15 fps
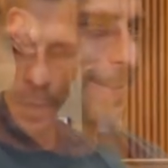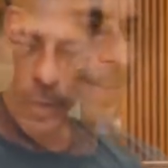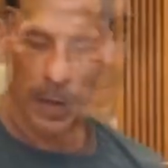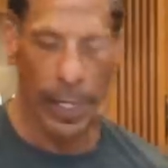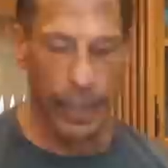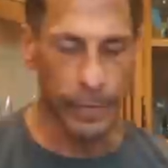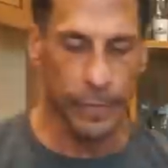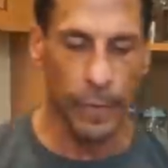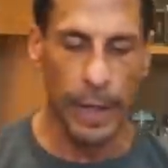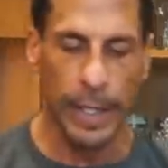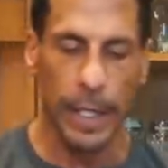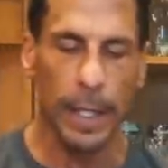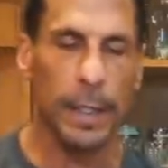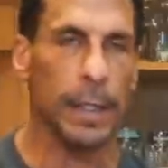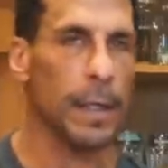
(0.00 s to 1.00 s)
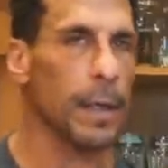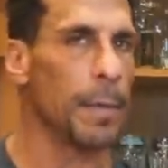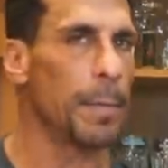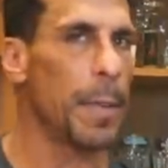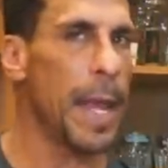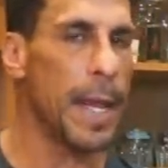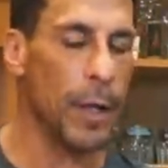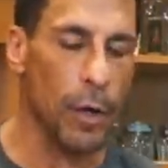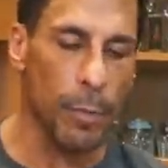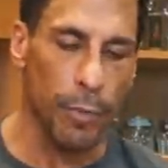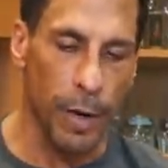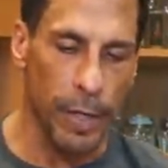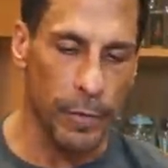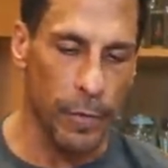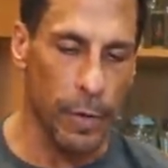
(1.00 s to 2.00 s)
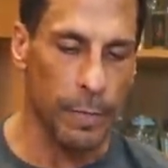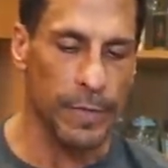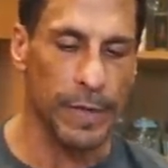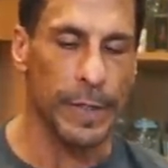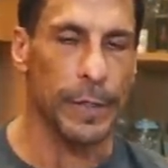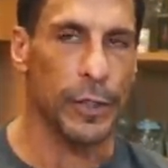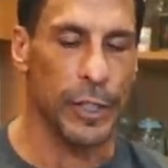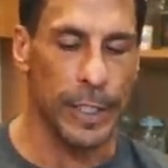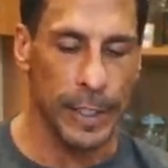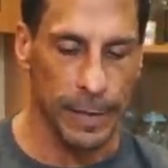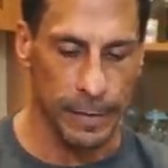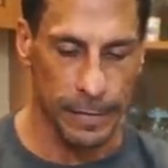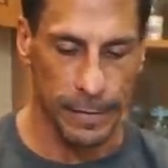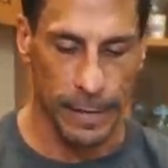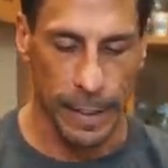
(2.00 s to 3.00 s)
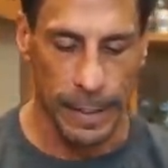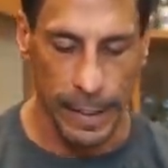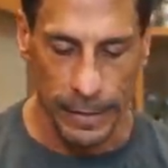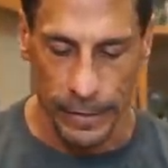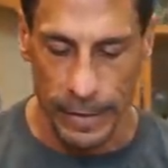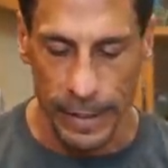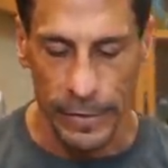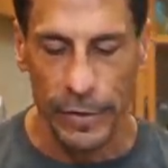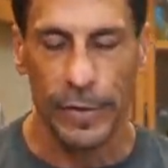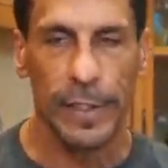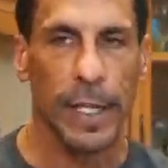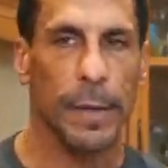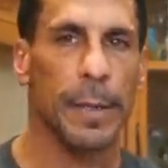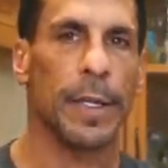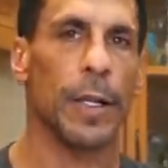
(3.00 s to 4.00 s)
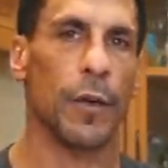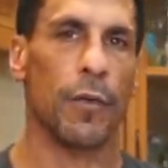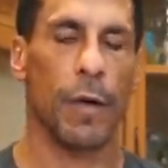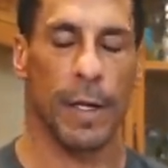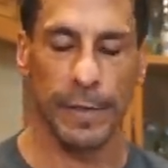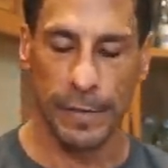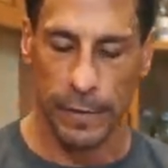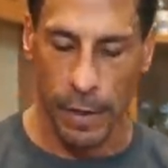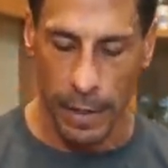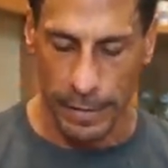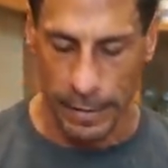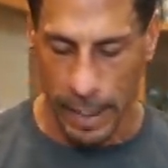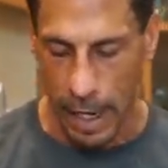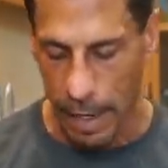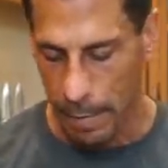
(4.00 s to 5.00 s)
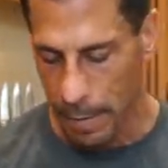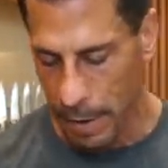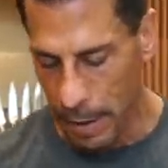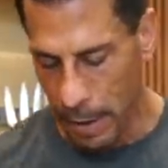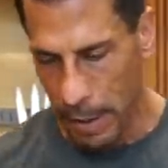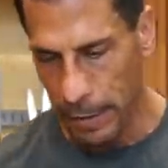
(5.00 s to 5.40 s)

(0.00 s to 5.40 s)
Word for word: Okay, so I got the panko breadcrumbs and the cheese, and that, that's just gonna be the crust on top.